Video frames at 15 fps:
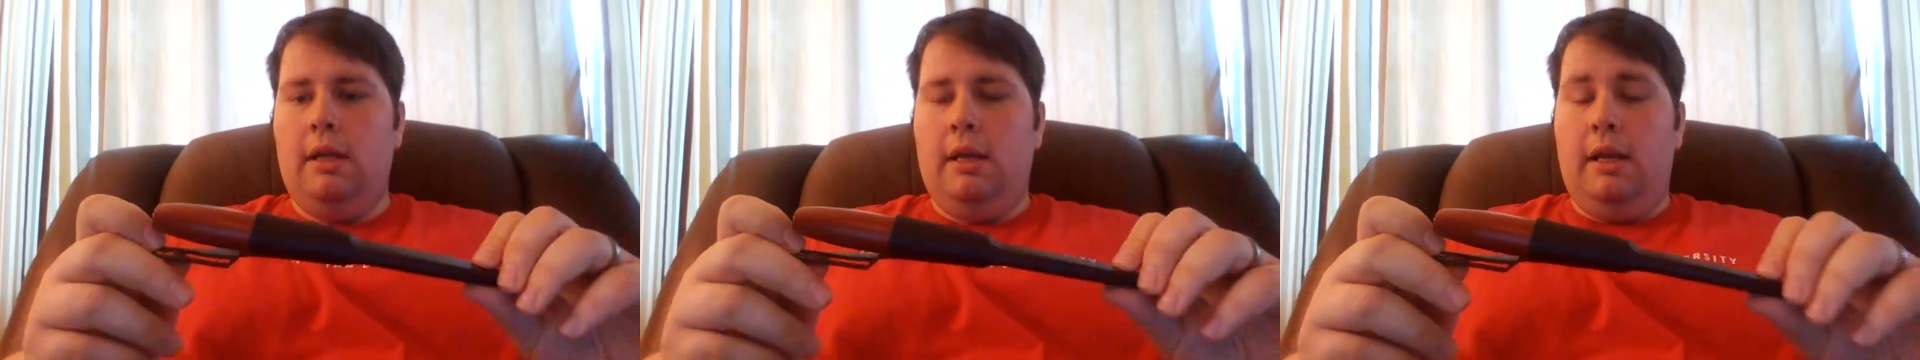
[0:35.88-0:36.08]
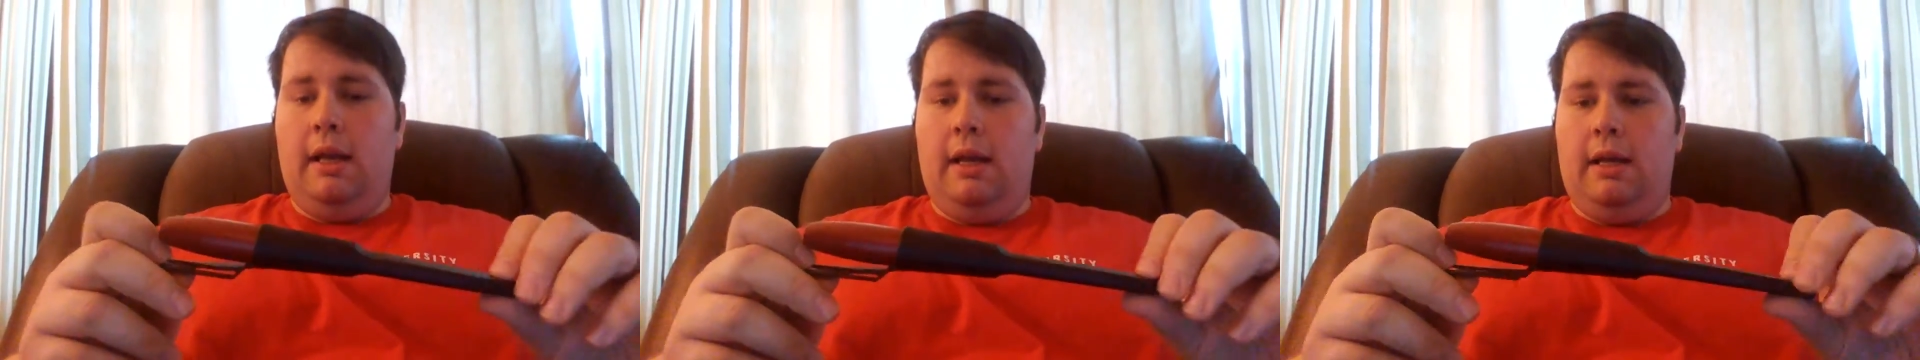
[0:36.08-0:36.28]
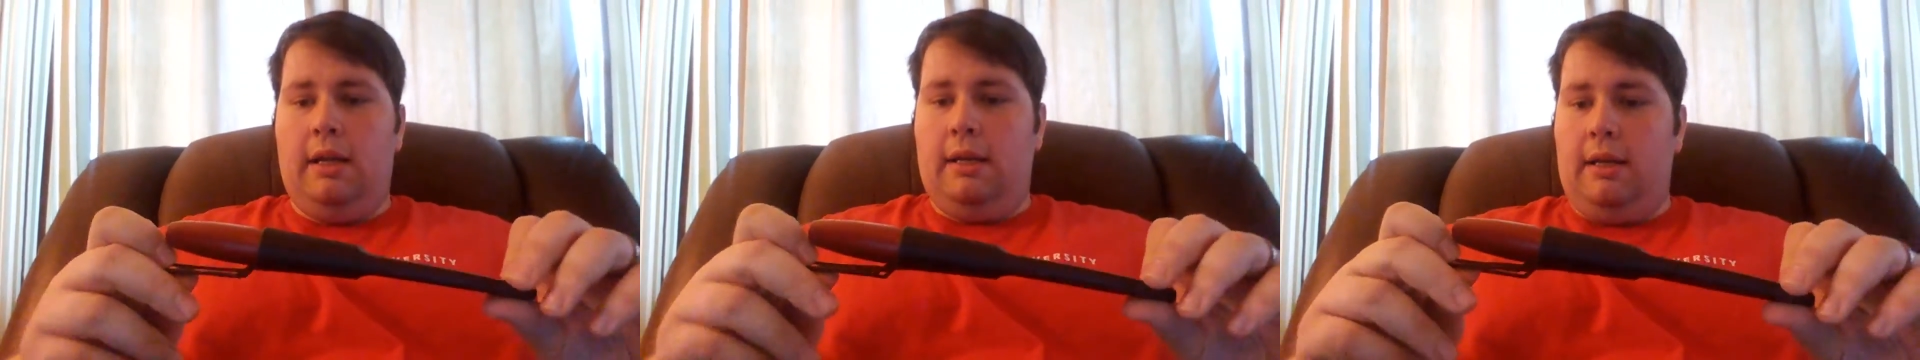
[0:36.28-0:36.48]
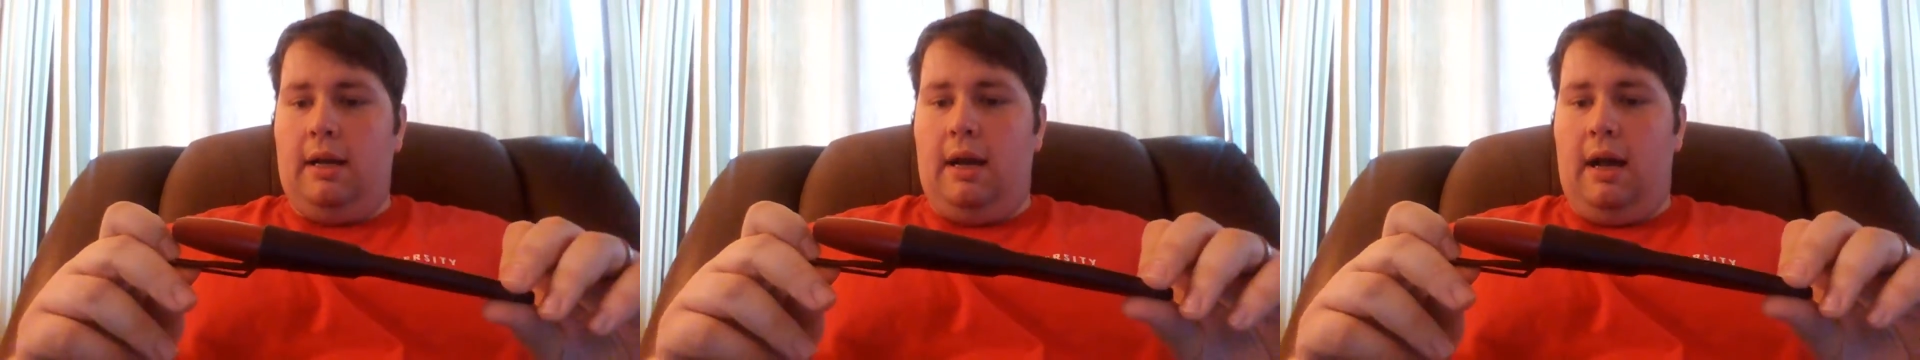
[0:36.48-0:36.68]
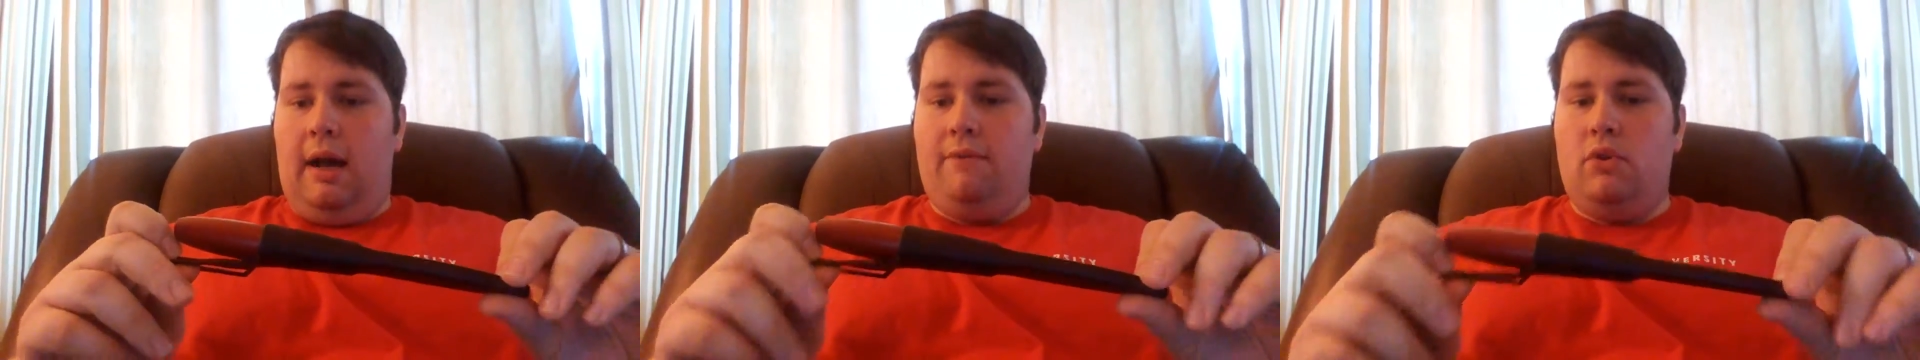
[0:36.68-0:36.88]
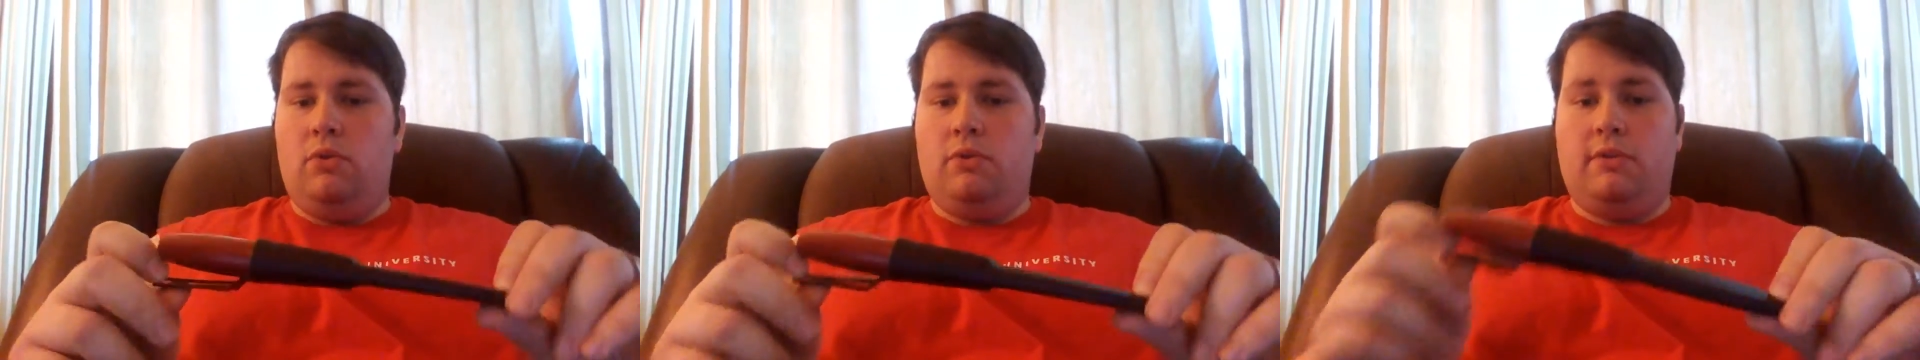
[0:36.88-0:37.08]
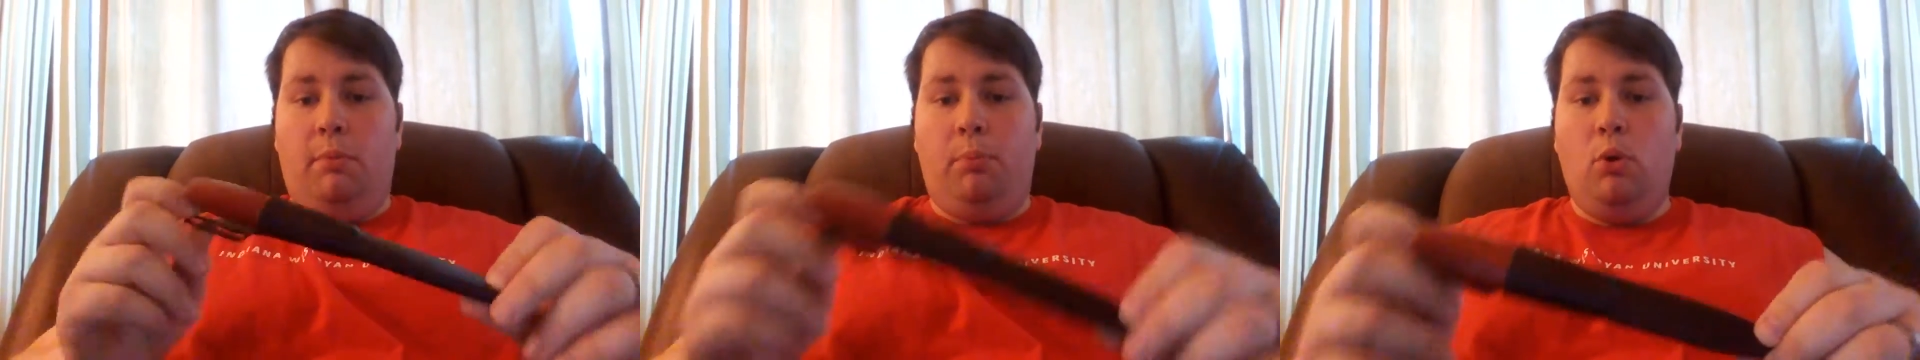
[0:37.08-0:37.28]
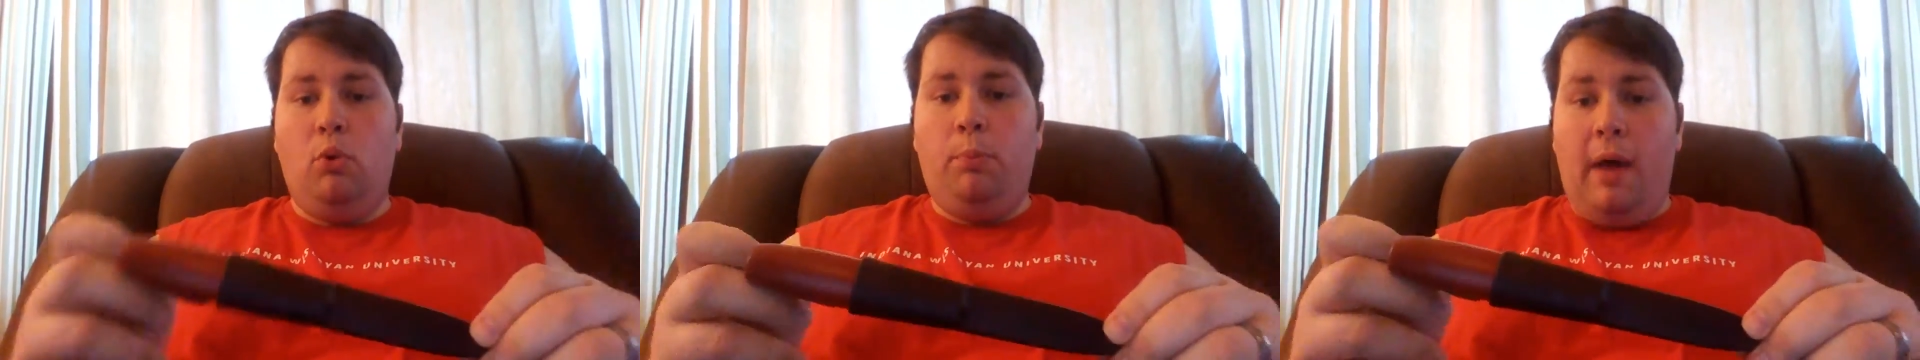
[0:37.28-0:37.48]
and I've used the
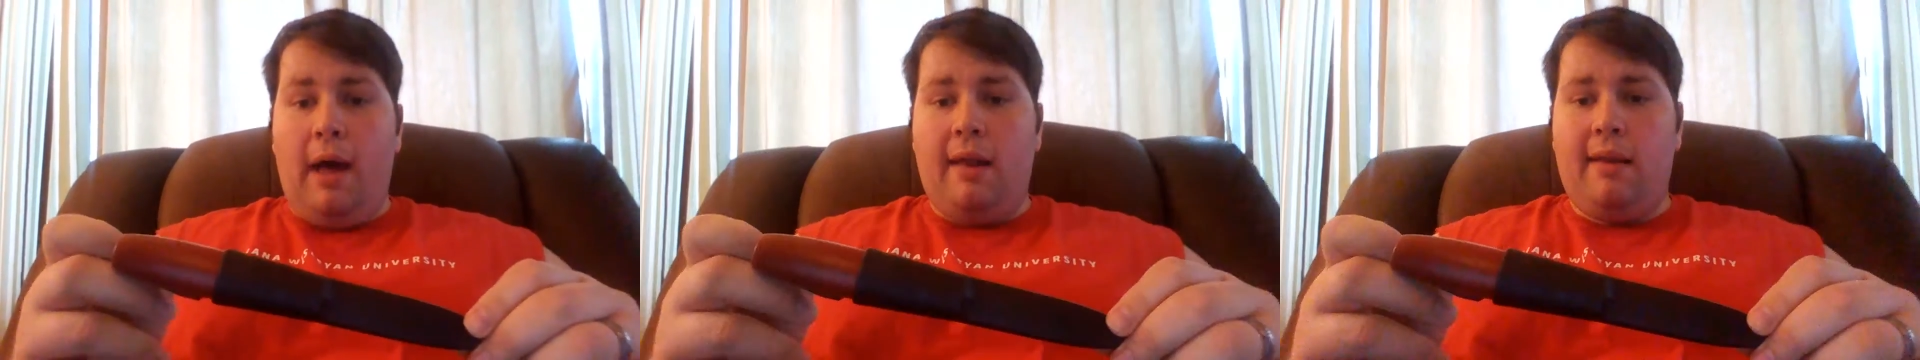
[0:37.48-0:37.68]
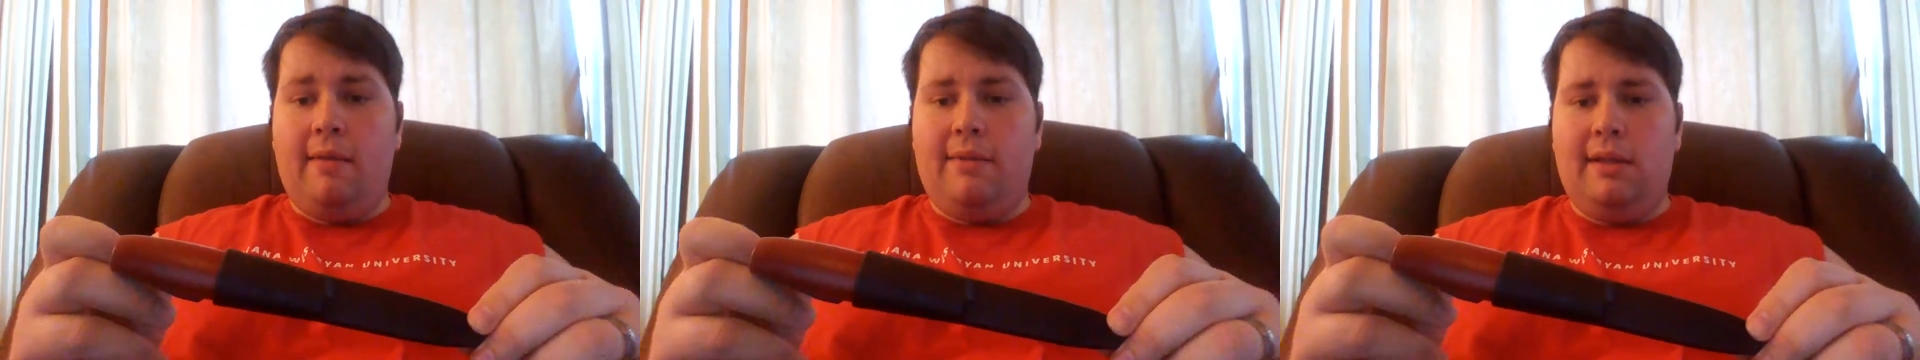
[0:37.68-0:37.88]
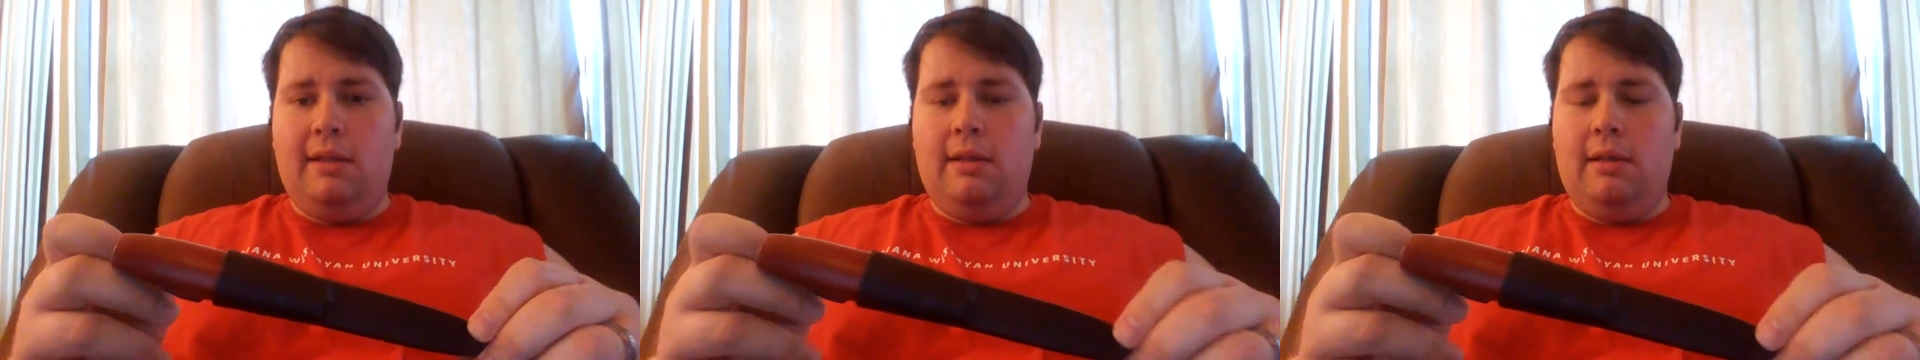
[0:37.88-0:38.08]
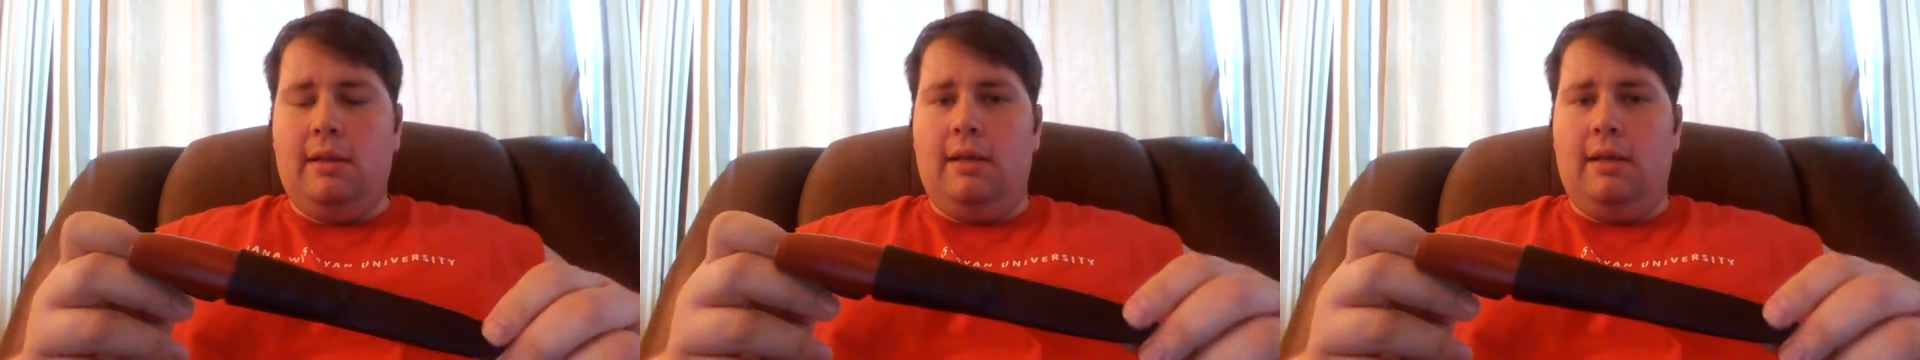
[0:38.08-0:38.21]
poop out of it,